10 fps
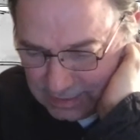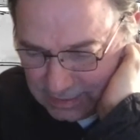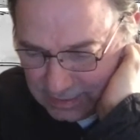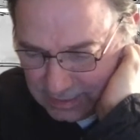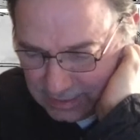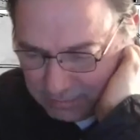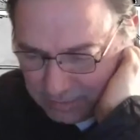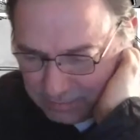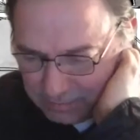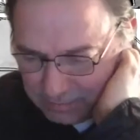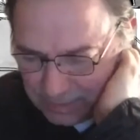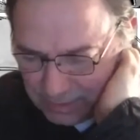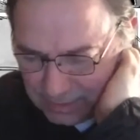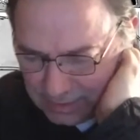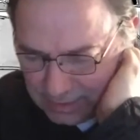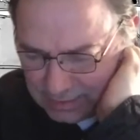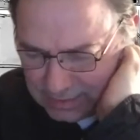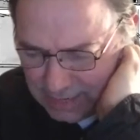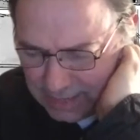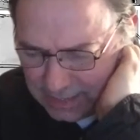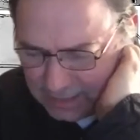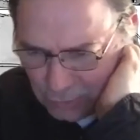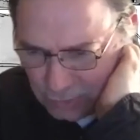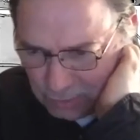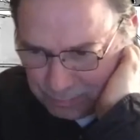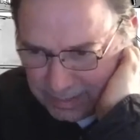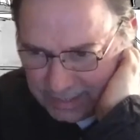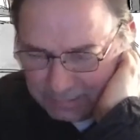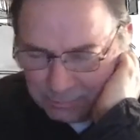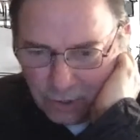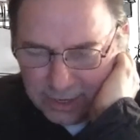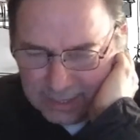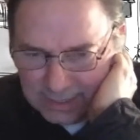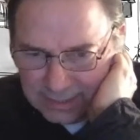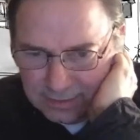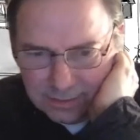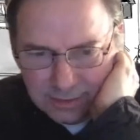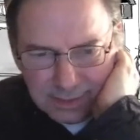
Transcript: But it's not at all being marketed